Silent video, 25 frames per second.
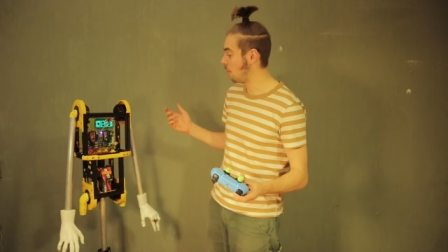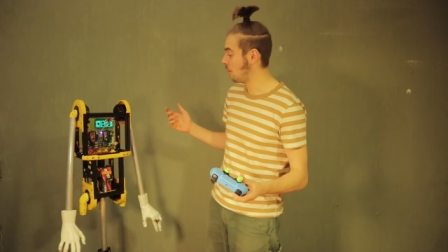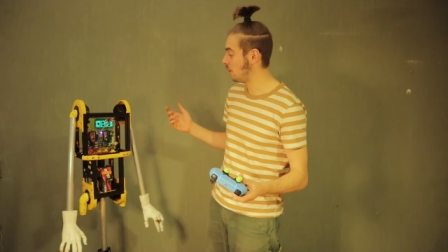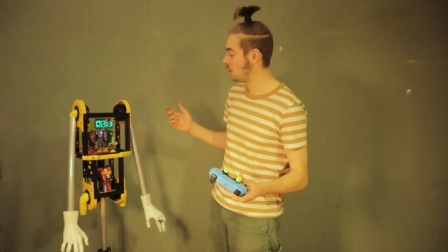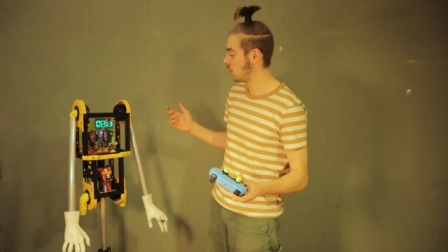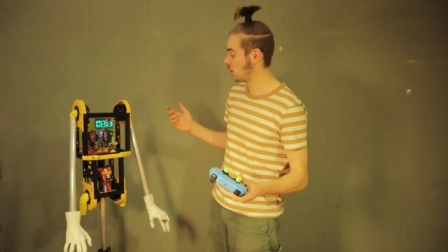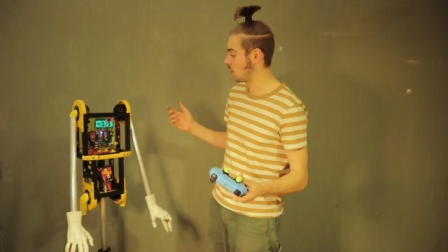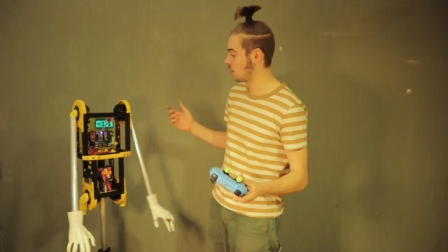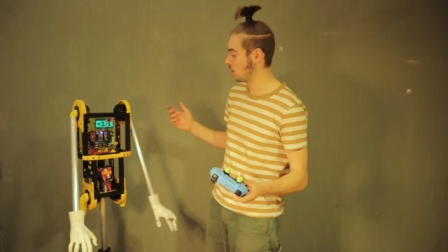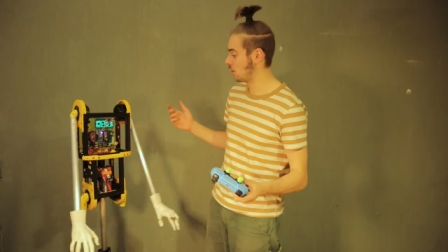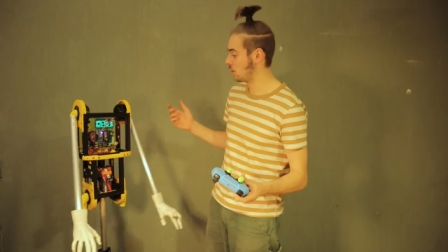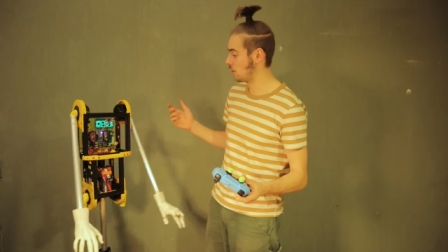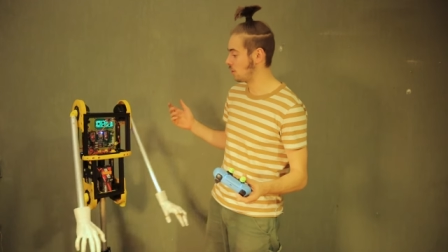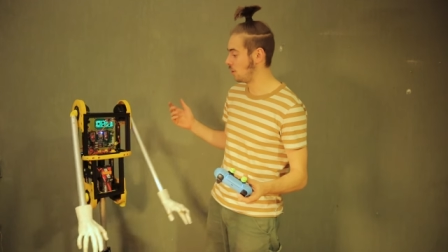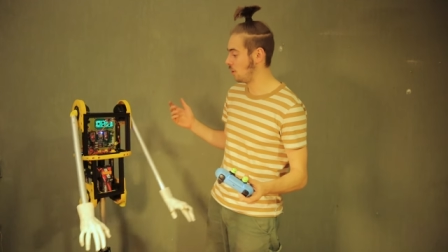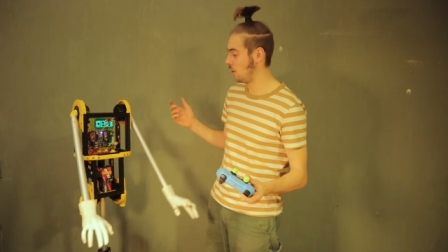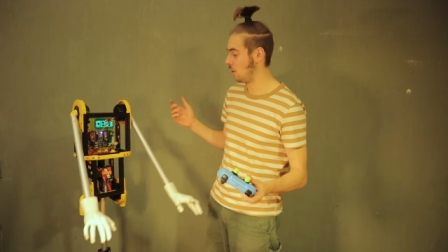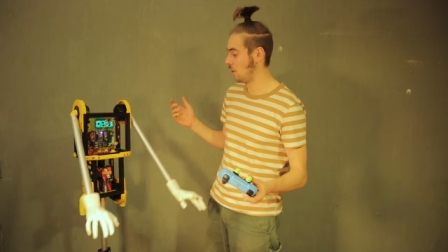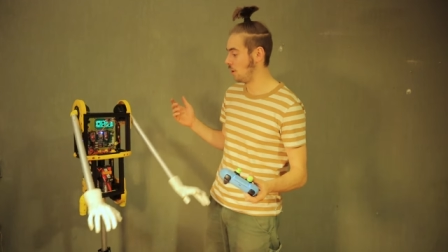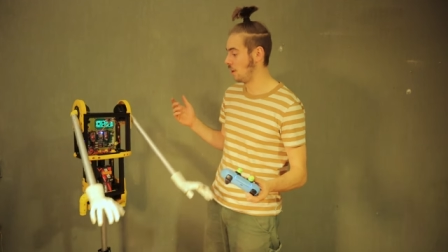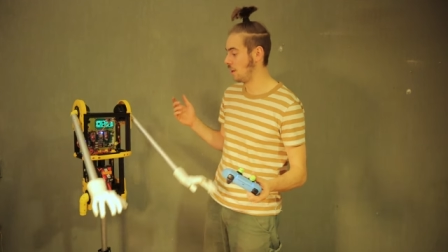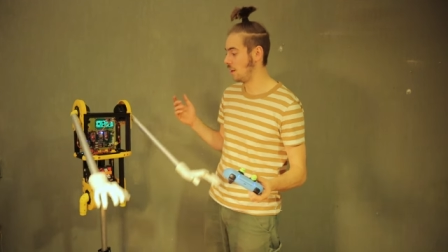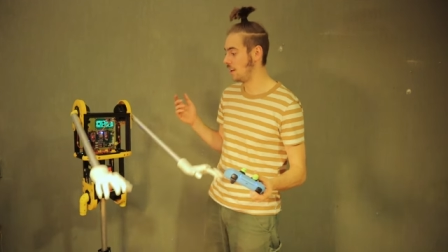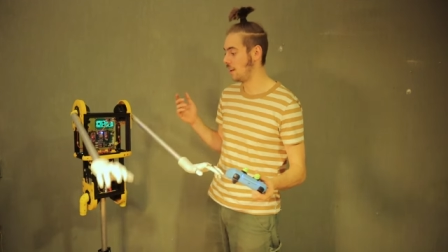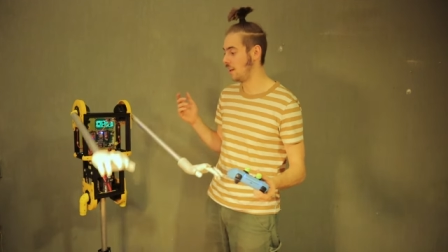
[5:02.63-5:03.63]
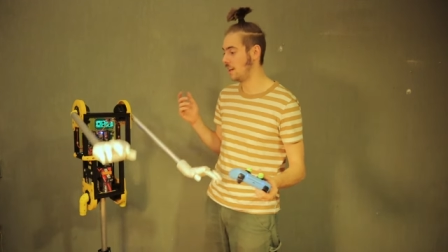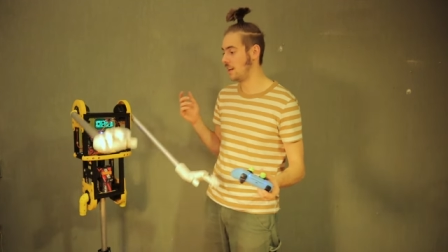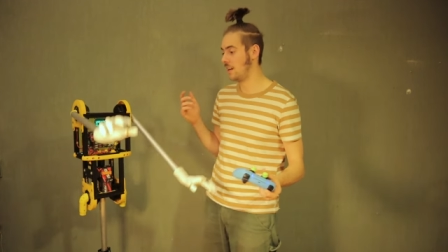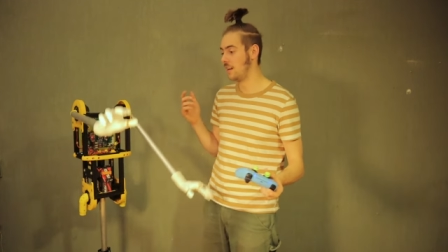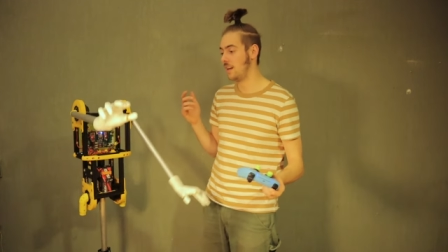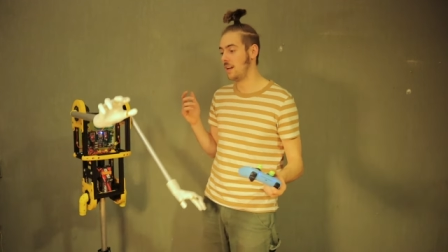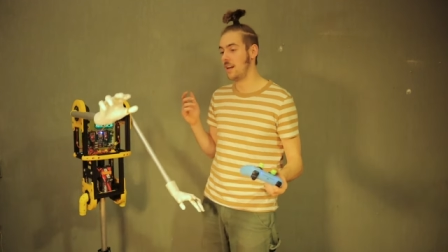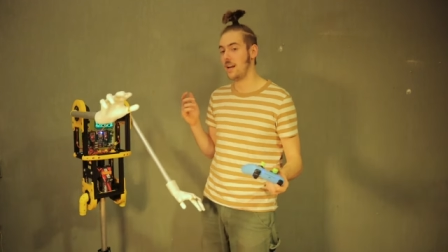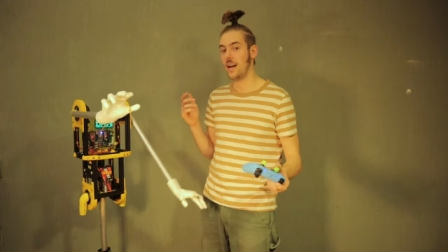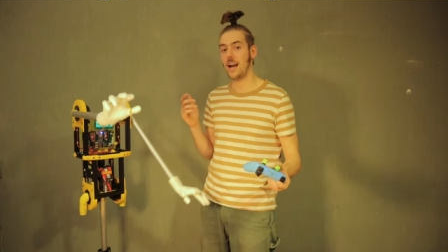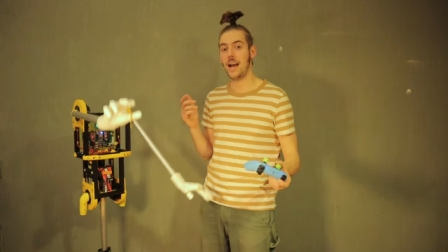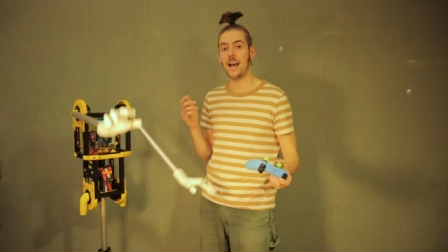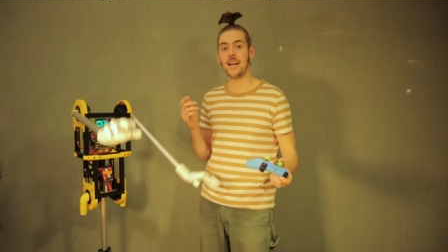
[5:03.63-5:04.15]
much control
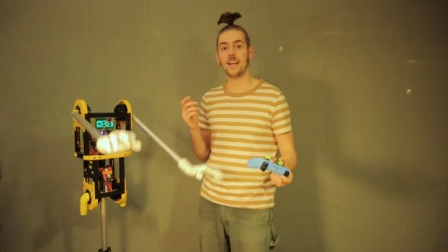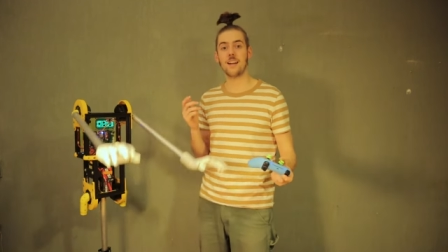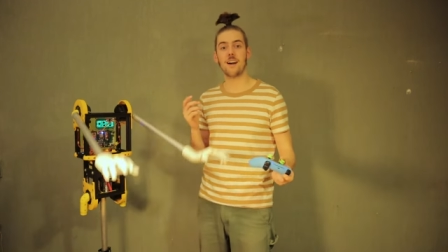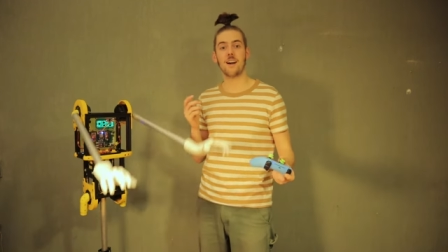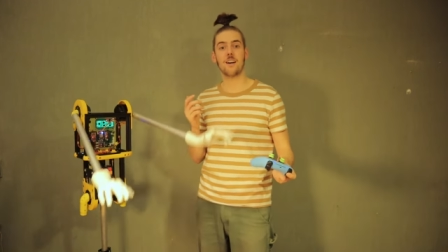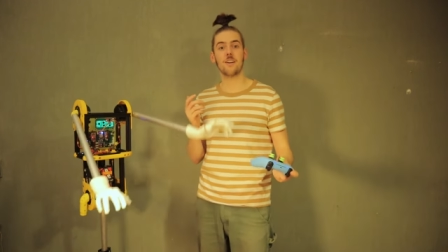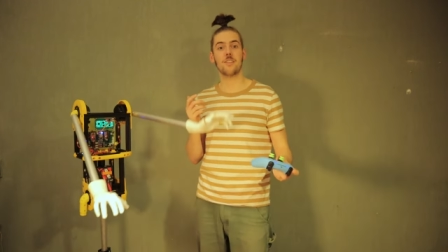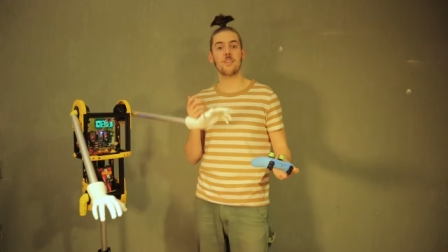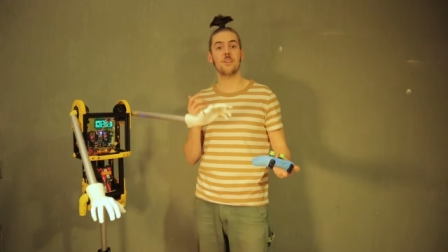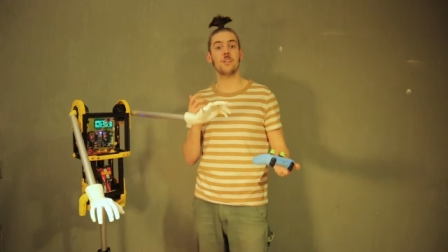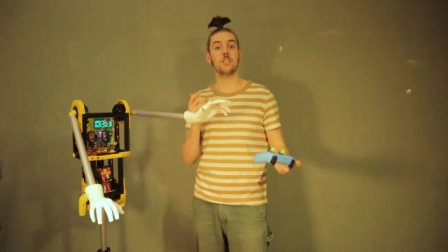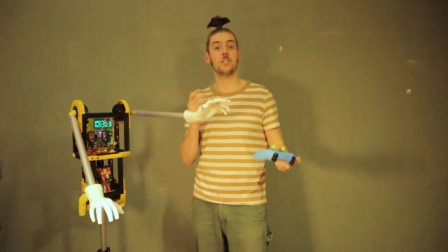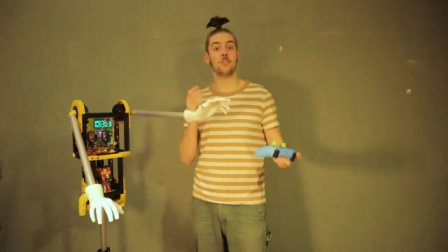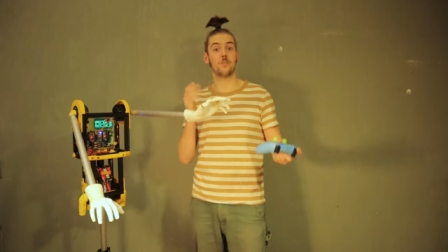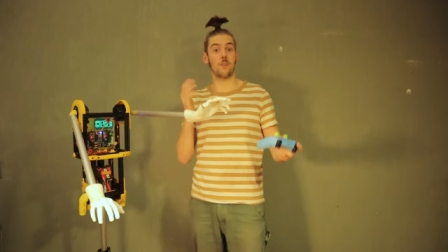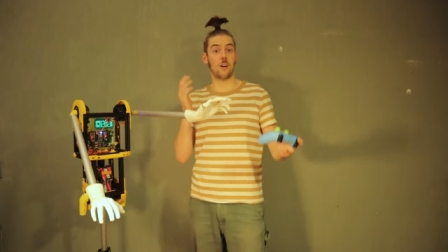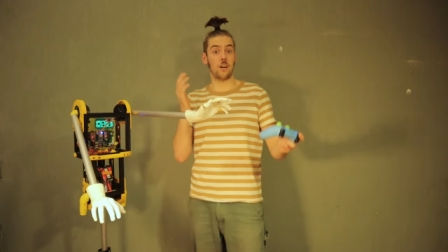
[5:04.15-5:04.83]
and are thus